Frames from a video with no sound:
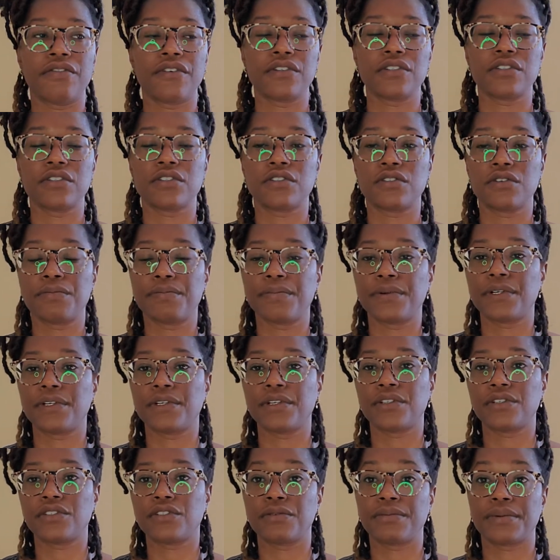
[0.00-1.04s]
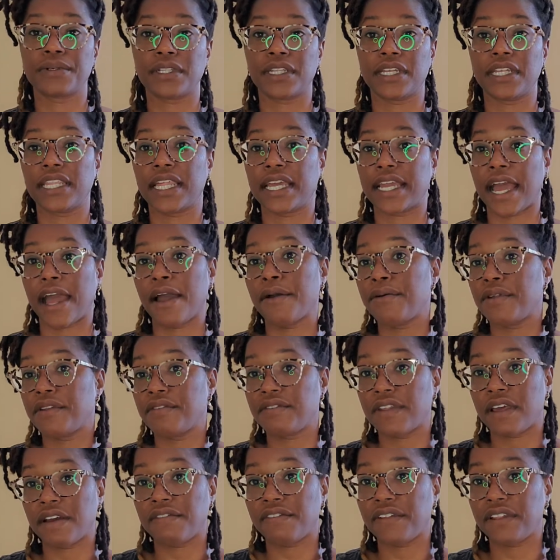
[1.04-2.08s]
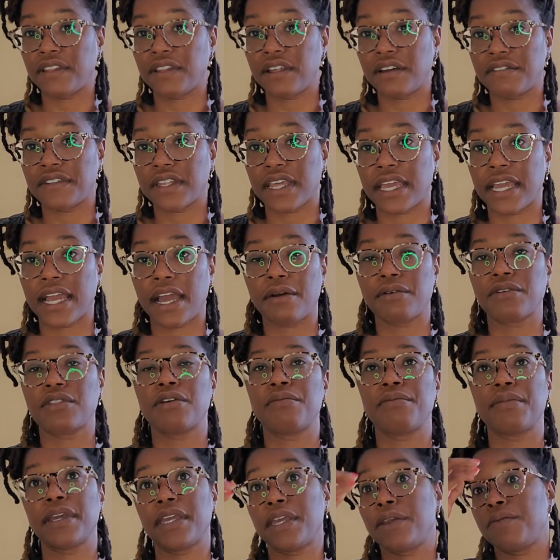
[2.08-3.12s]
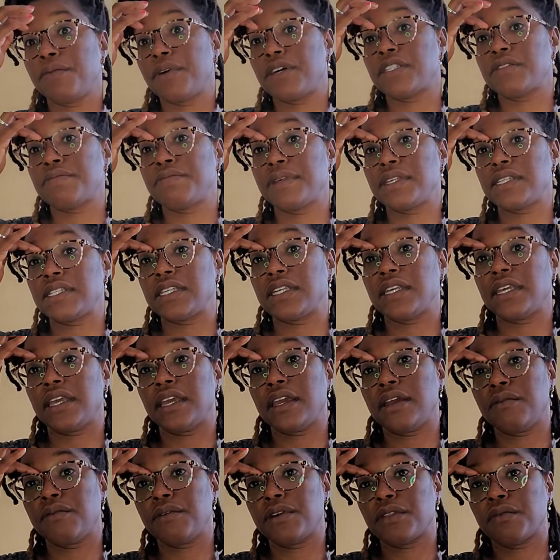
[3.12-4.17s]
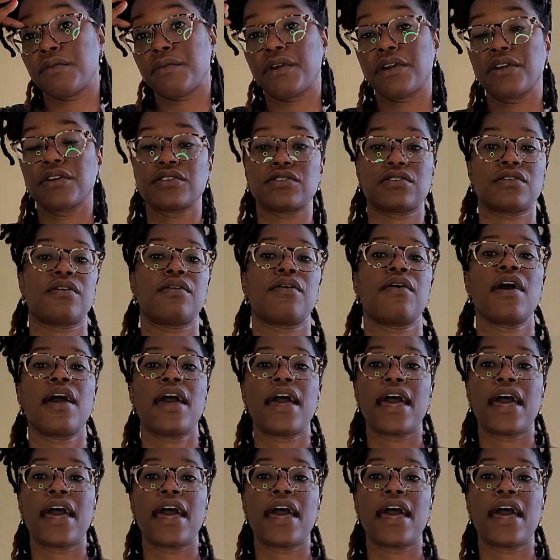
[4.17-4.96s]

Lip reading: super super clean. Like, I would have definitely loved to hang out with him, but he was busy with work, so